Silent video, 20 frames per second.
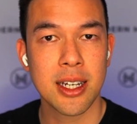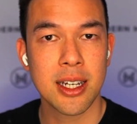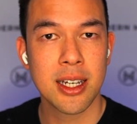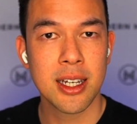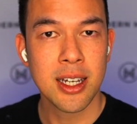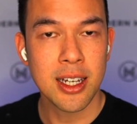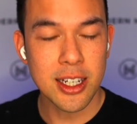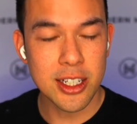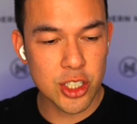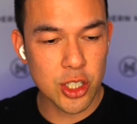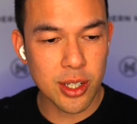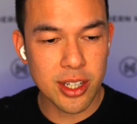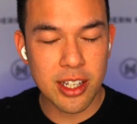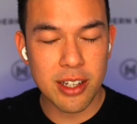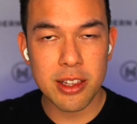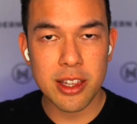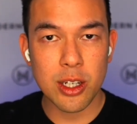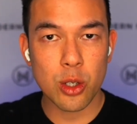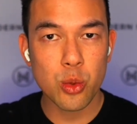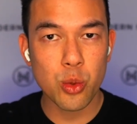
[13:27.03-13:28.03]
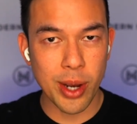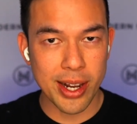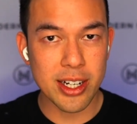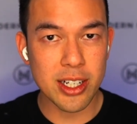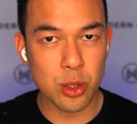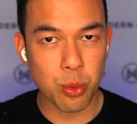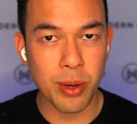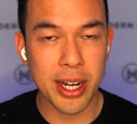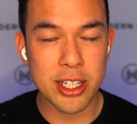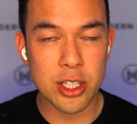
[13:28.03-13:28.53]
And so the
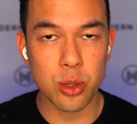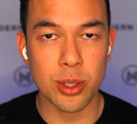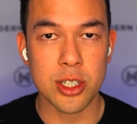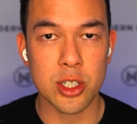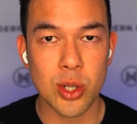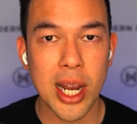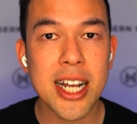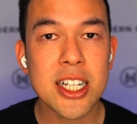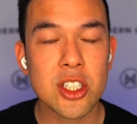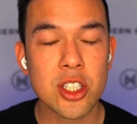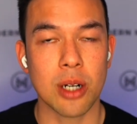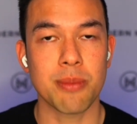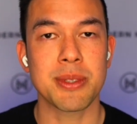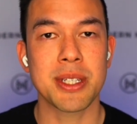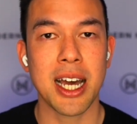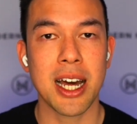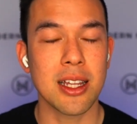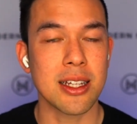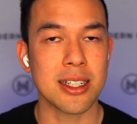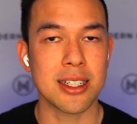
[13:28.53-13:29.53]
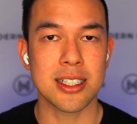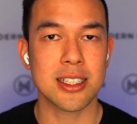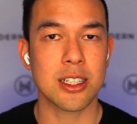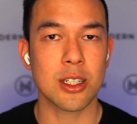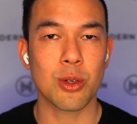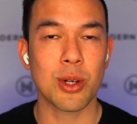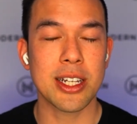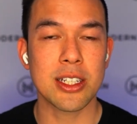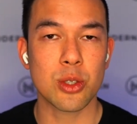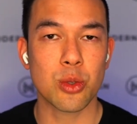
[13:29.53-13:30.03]
greatest way to attract top talent is the
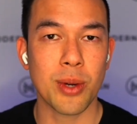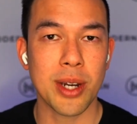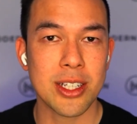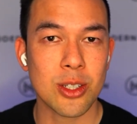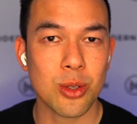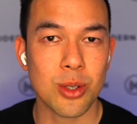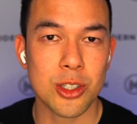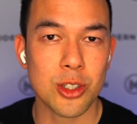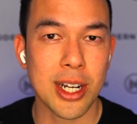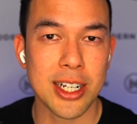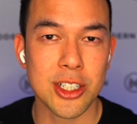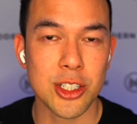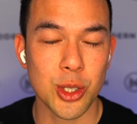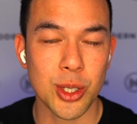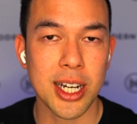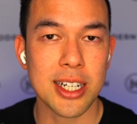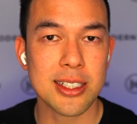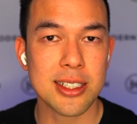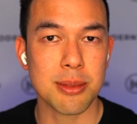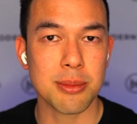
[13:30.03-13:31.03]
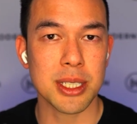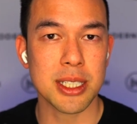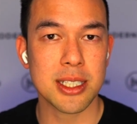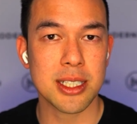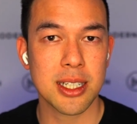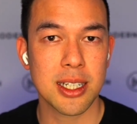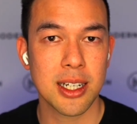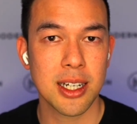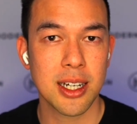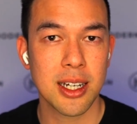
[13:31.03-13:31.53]
greatest way to attract new customers.
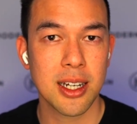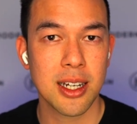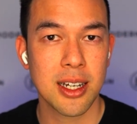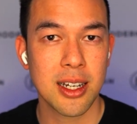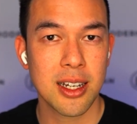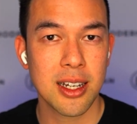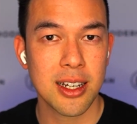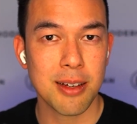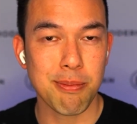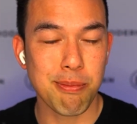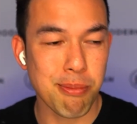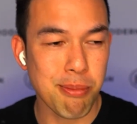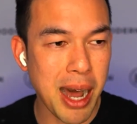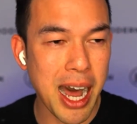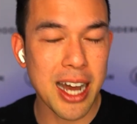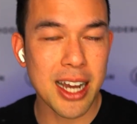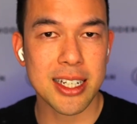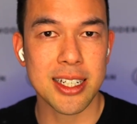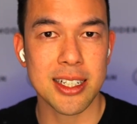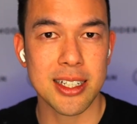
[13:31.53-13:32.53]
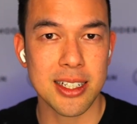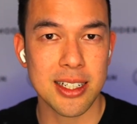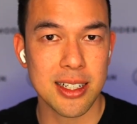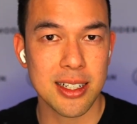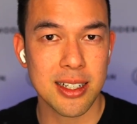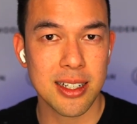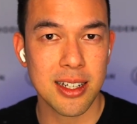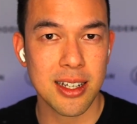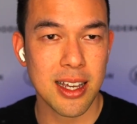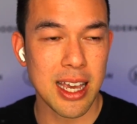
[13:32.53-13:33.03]
Market
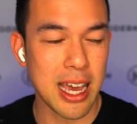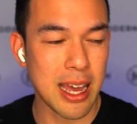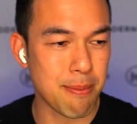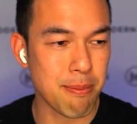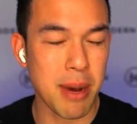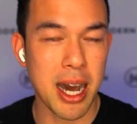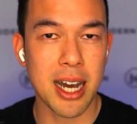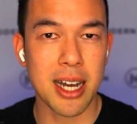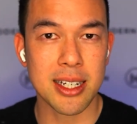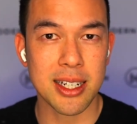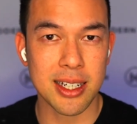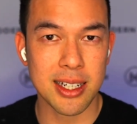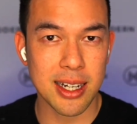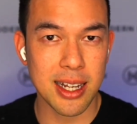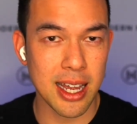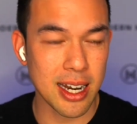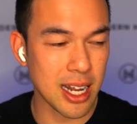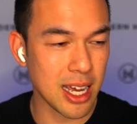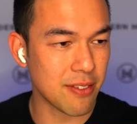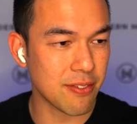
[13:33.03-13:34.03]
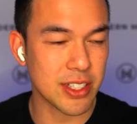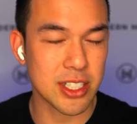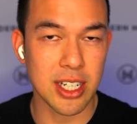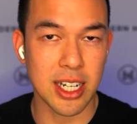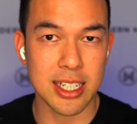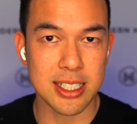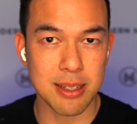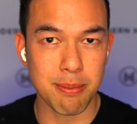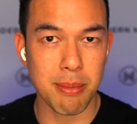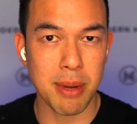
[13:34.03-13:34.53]
and
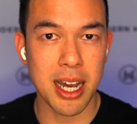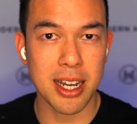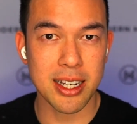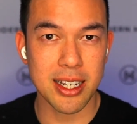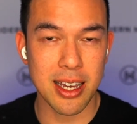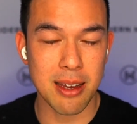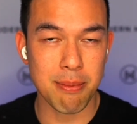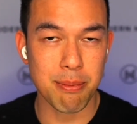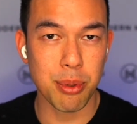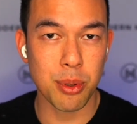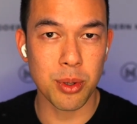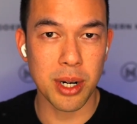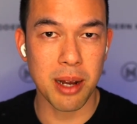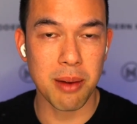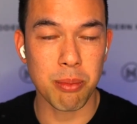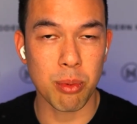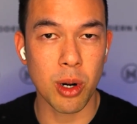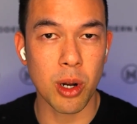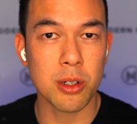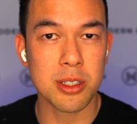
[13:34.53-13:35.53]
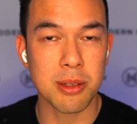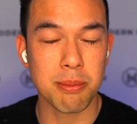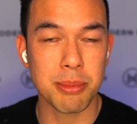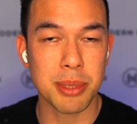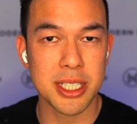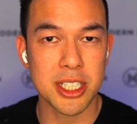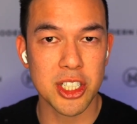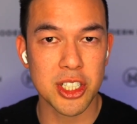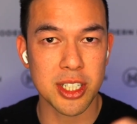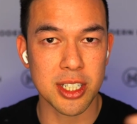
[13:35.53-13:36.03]
advertise and market and put up roles and
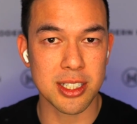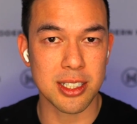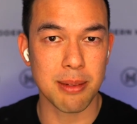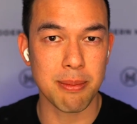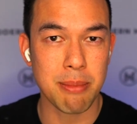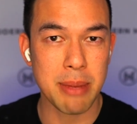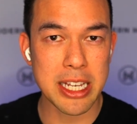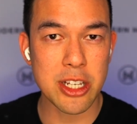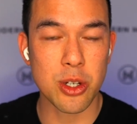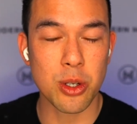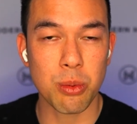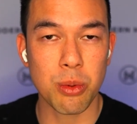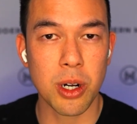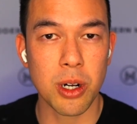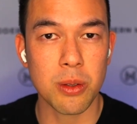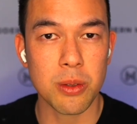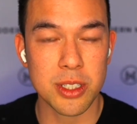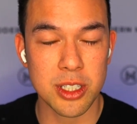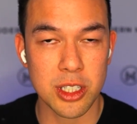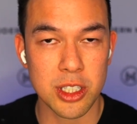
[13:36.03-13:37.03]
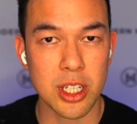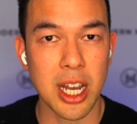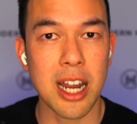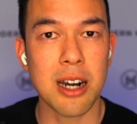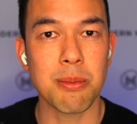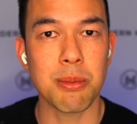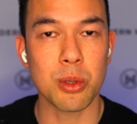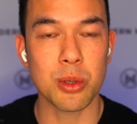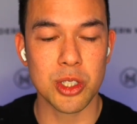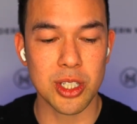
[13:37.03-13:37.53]
positions and make your role
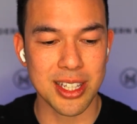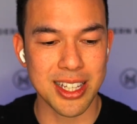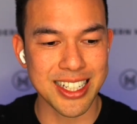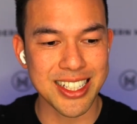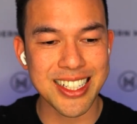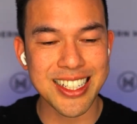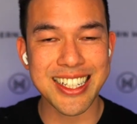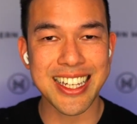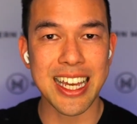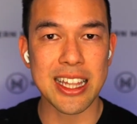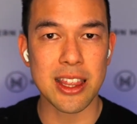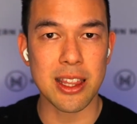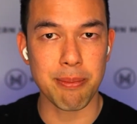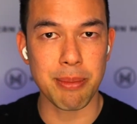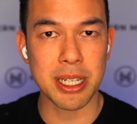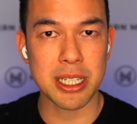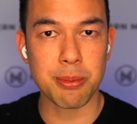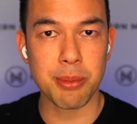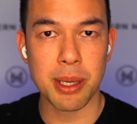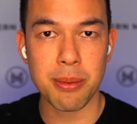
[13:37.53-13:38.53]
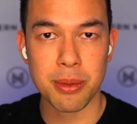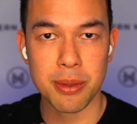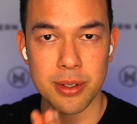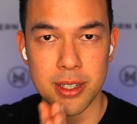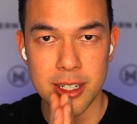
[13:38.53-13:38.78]
desirable so that you get the best people.